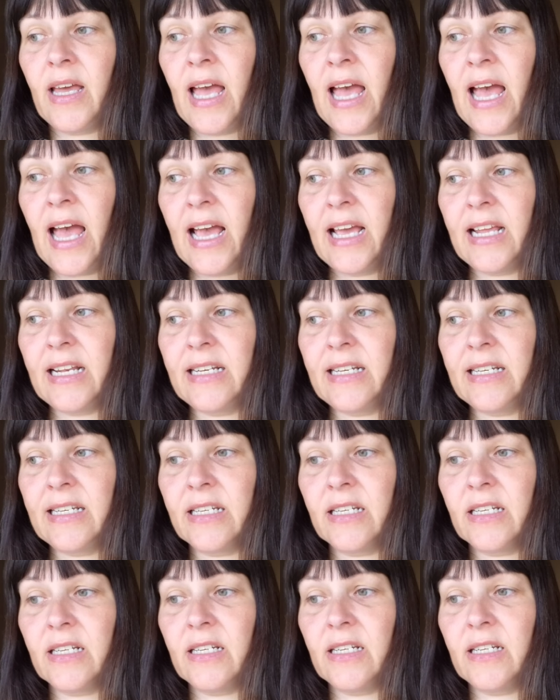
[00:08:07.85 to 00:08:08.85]

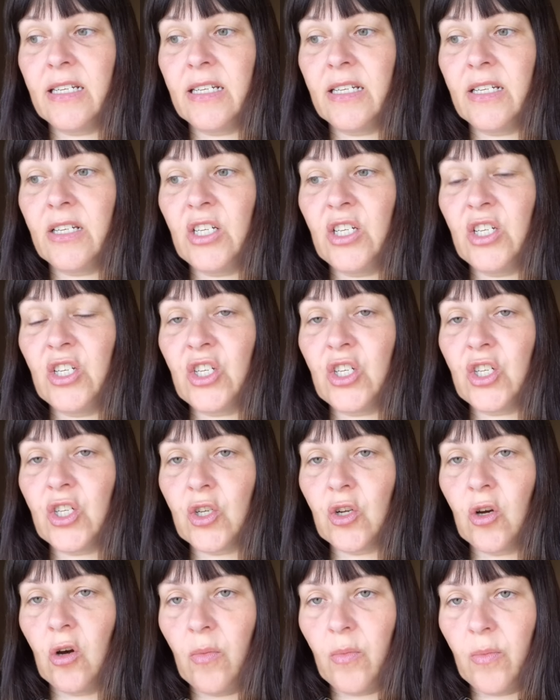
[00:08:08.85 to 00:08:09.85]
and
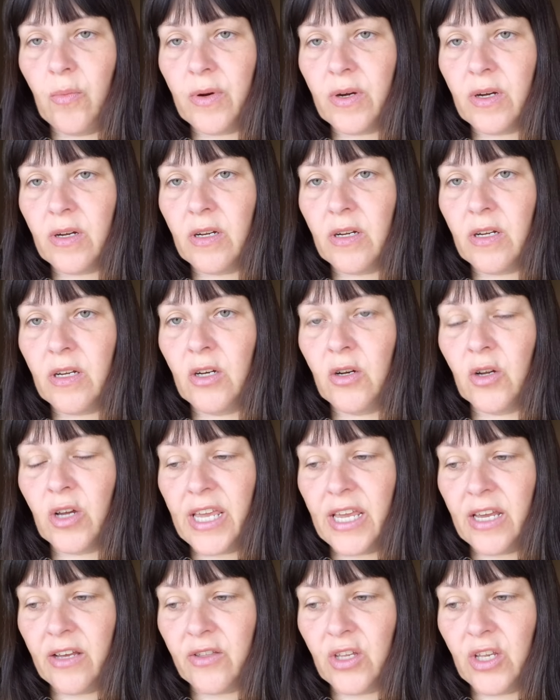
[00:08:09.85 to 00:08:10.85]
stop
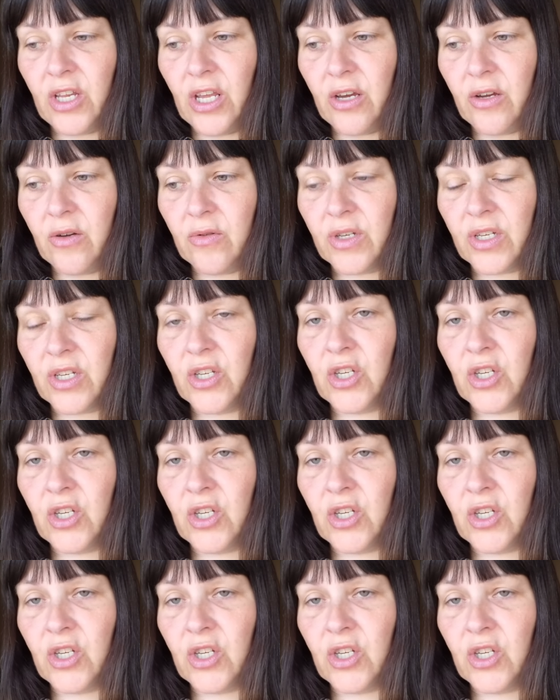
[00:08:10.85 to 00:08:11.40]
looking at the news.